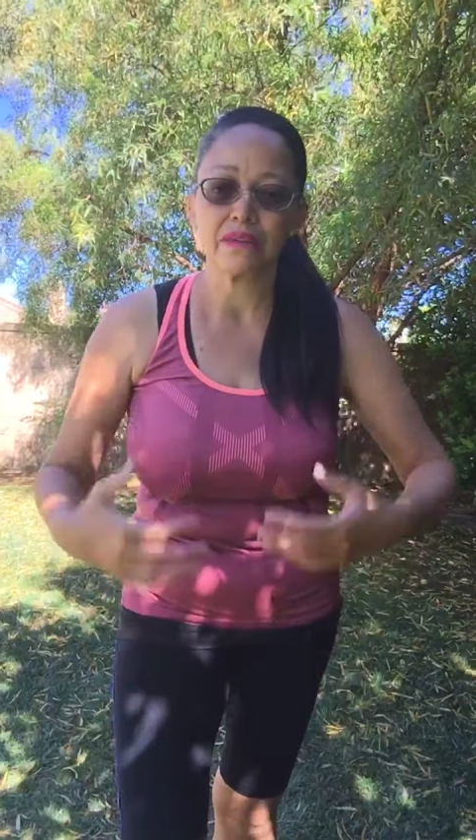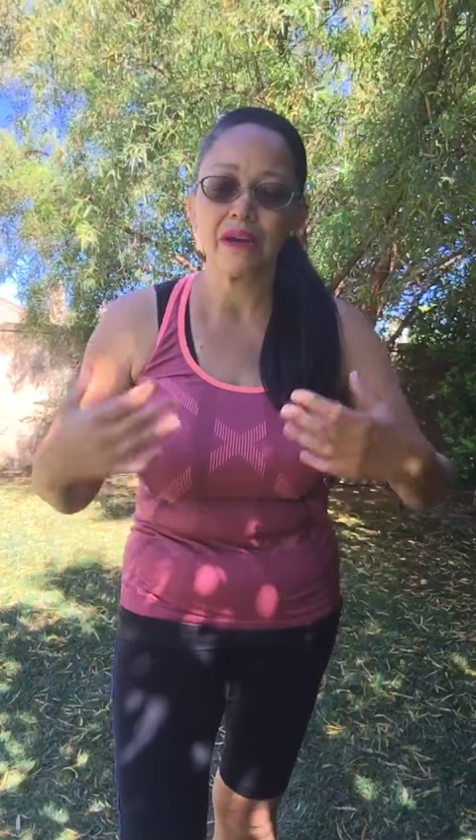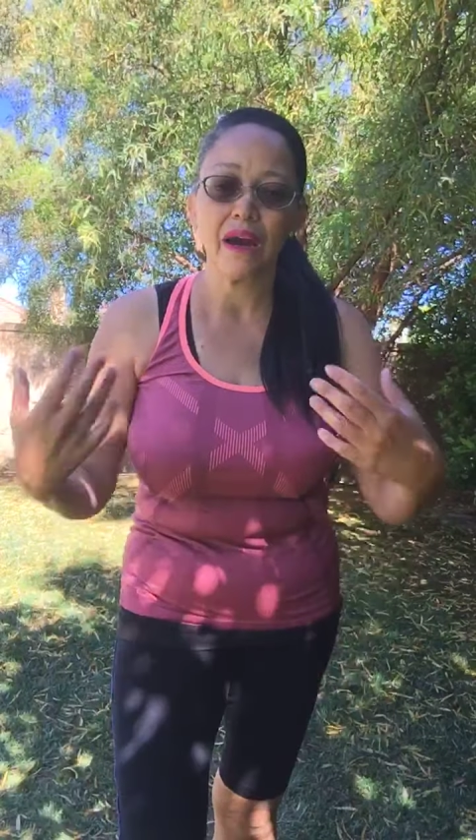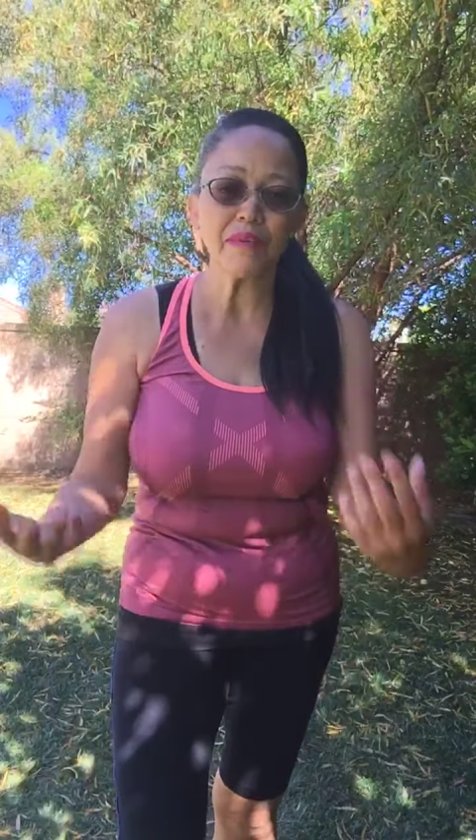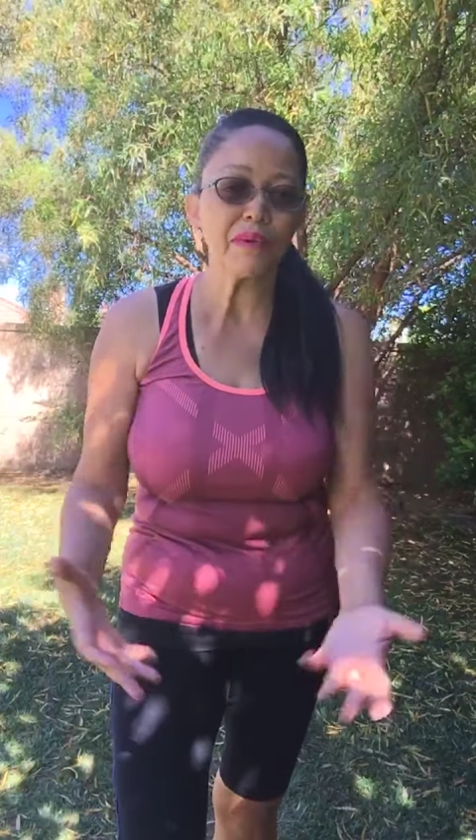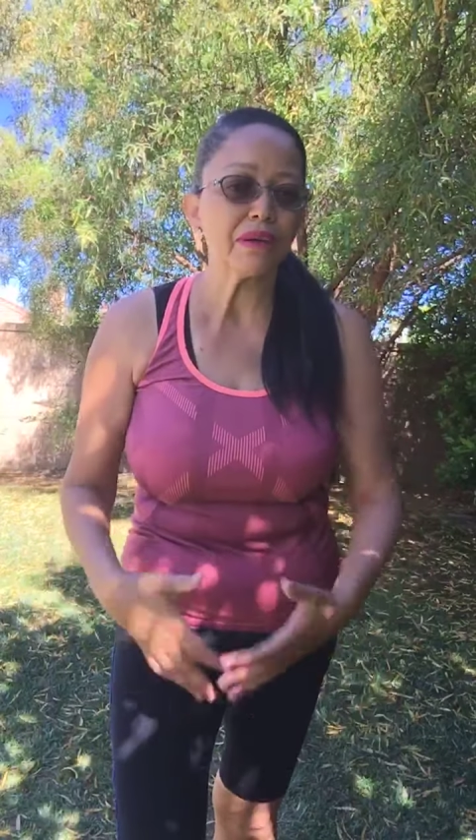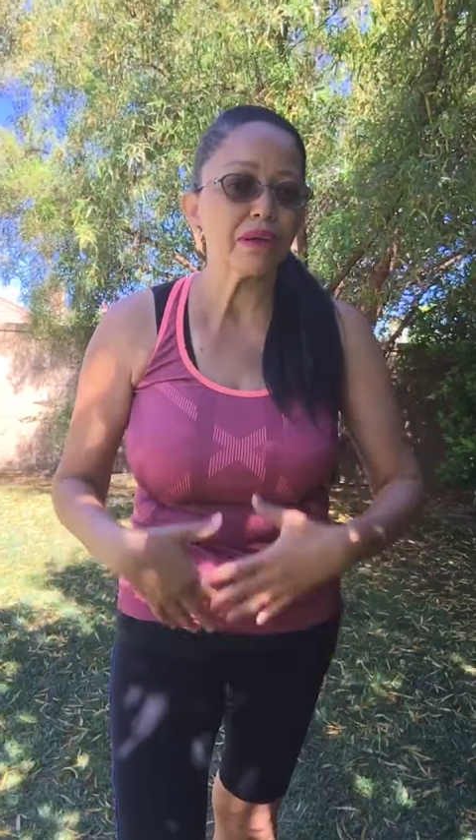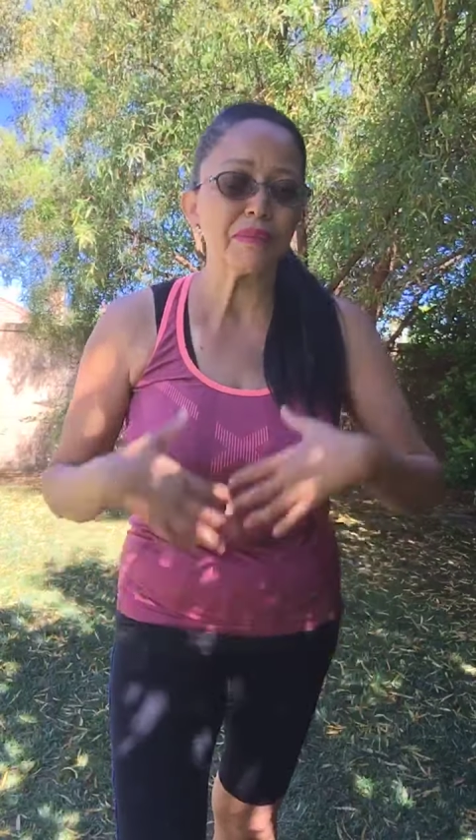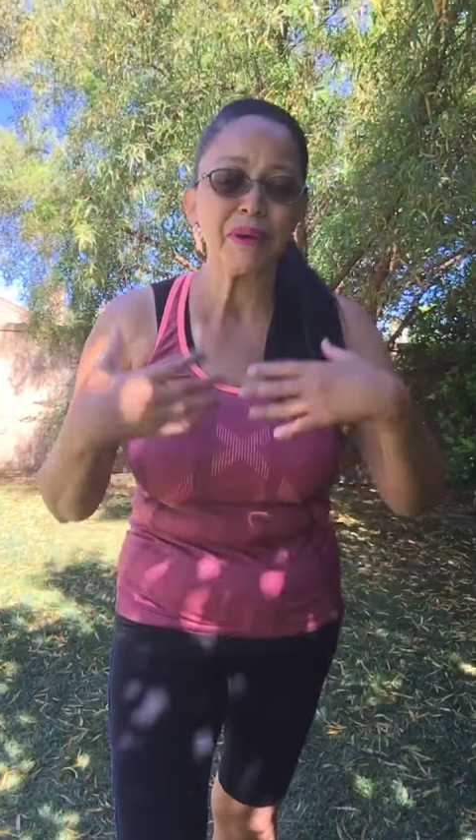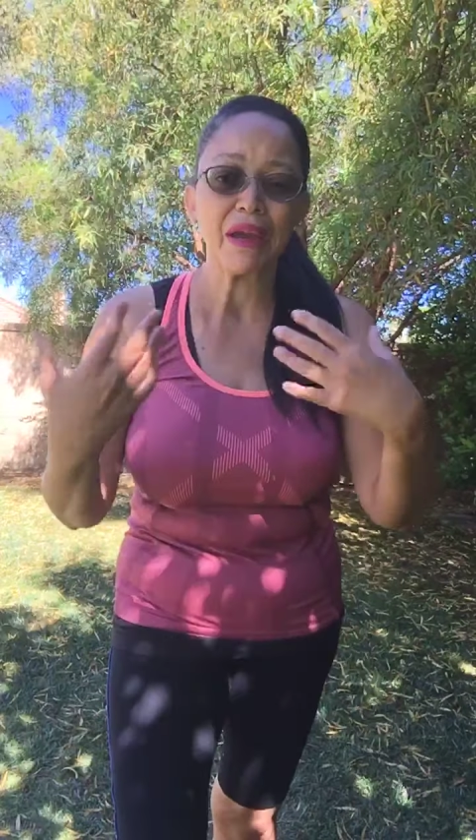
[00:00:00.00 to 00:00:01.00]
time, go at
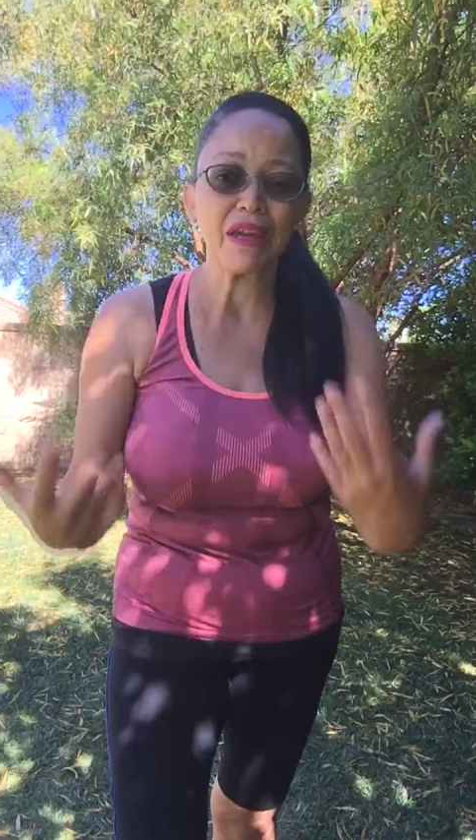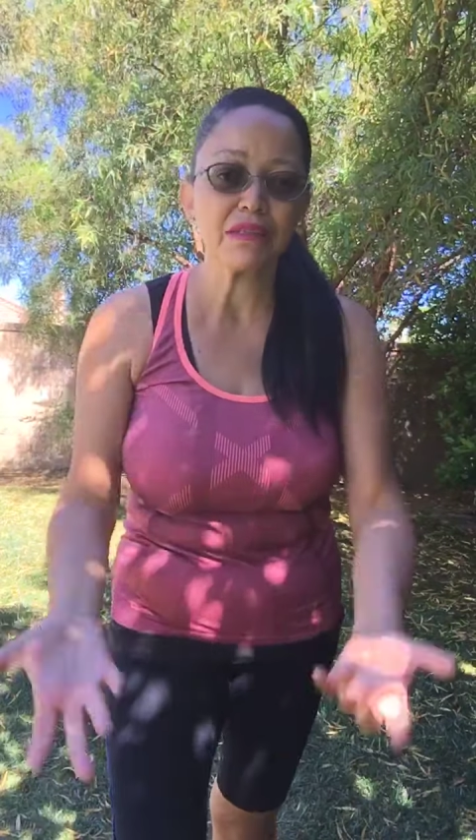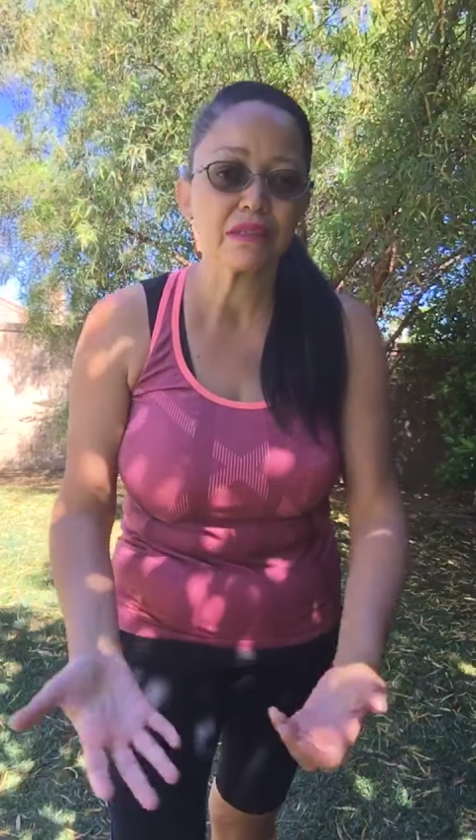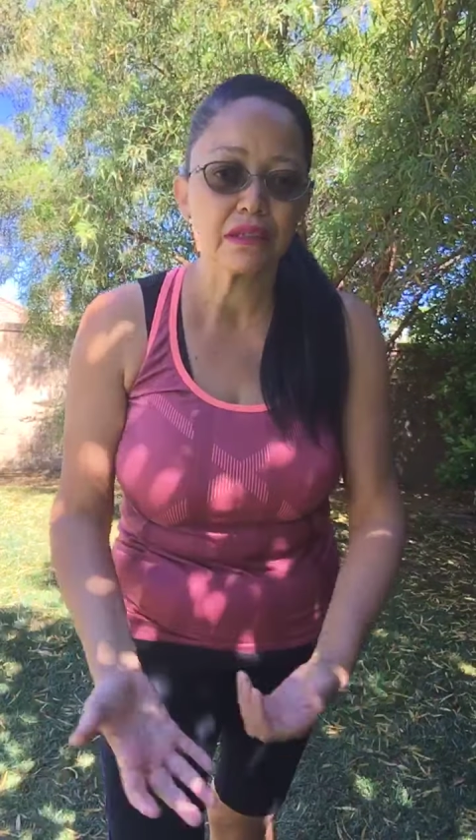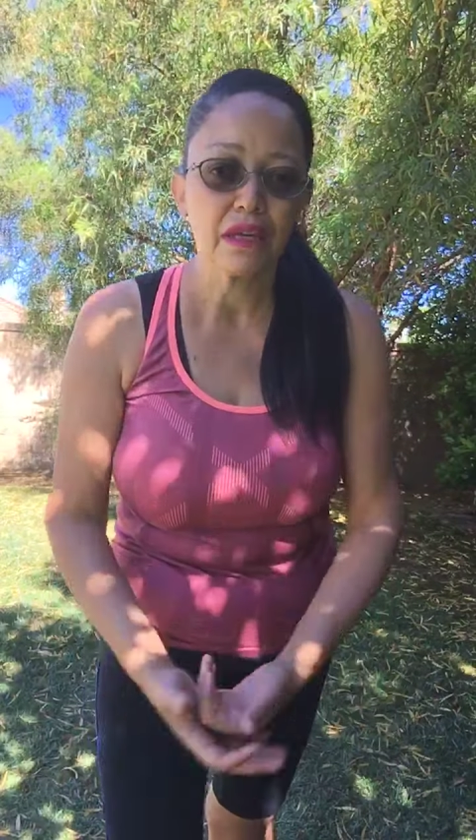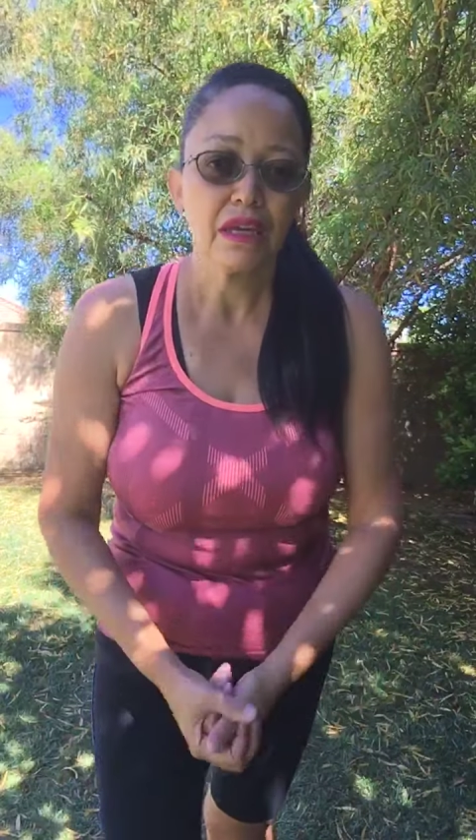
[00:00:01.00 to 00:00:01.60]
your pace.